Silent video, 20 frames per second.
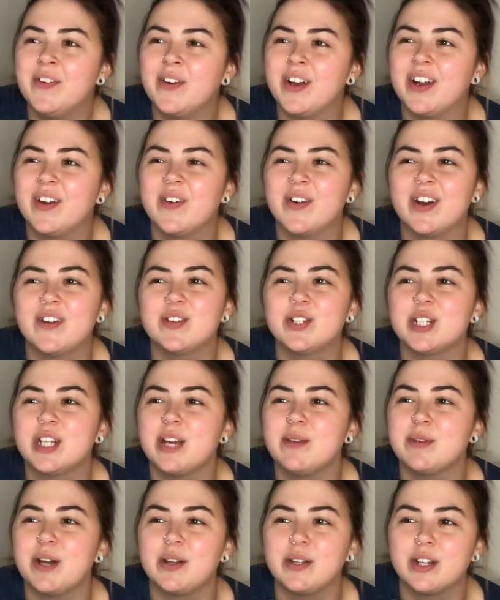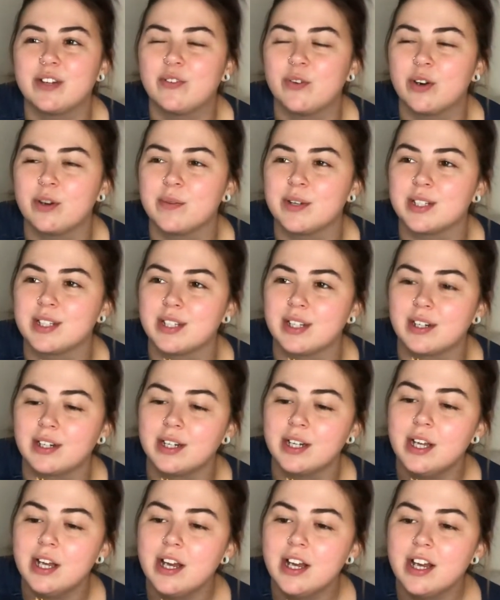whenever she came down like 40 minutes later,
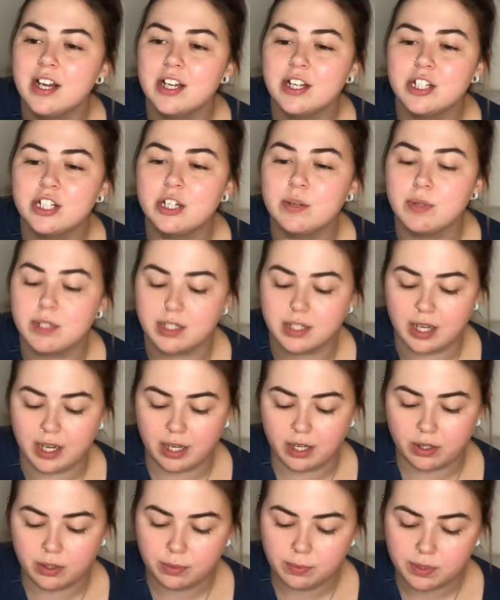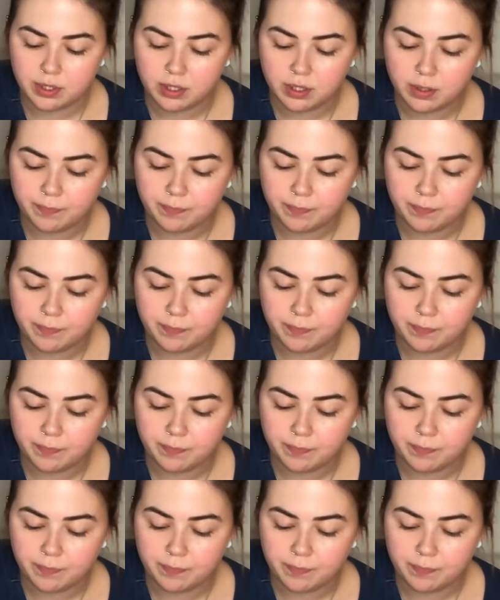she was like, oops.